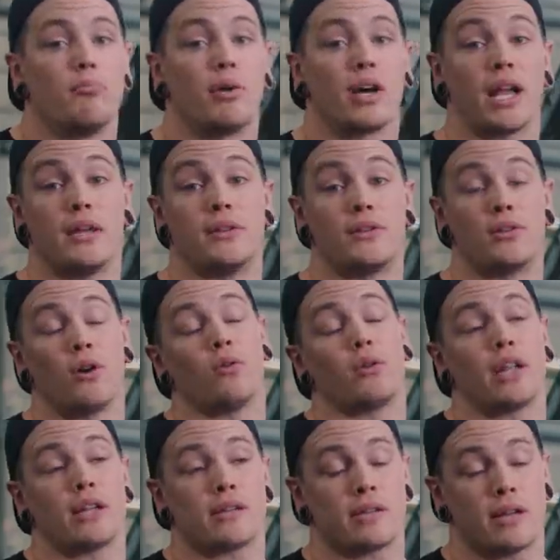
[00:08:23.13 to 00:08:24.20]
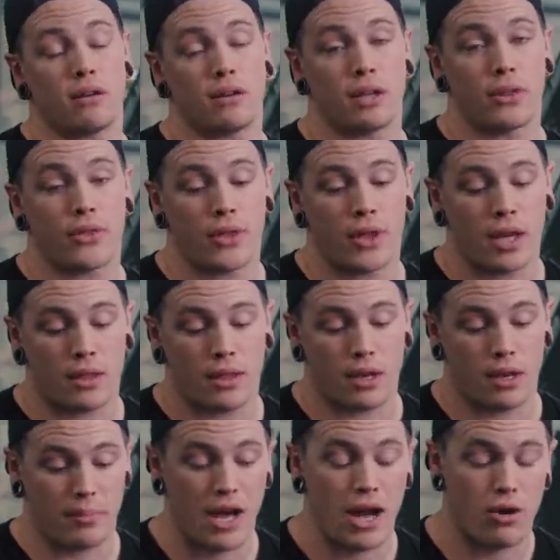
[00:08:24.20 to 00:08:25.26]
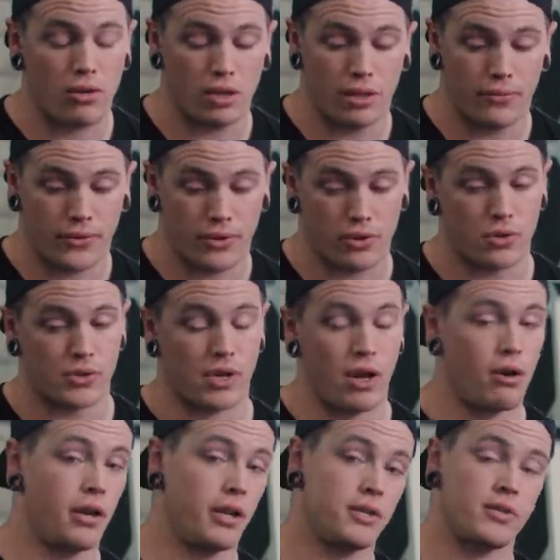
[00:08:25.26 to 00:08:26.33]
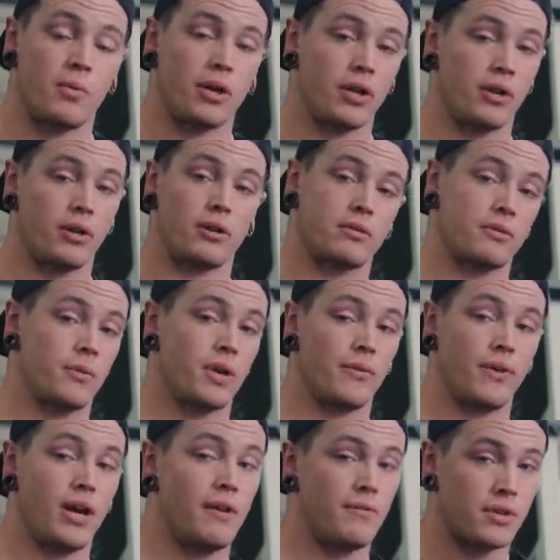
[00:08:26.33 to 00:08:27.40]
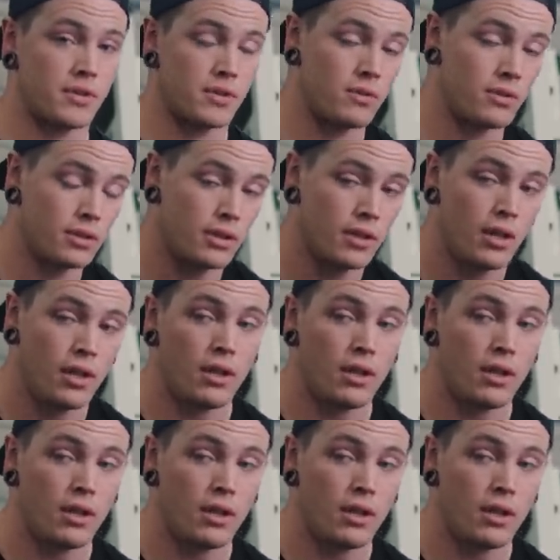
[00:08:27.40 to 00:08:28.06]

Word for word: But I don't necessarily think that a powerlifter who's already 20 or 25 years old,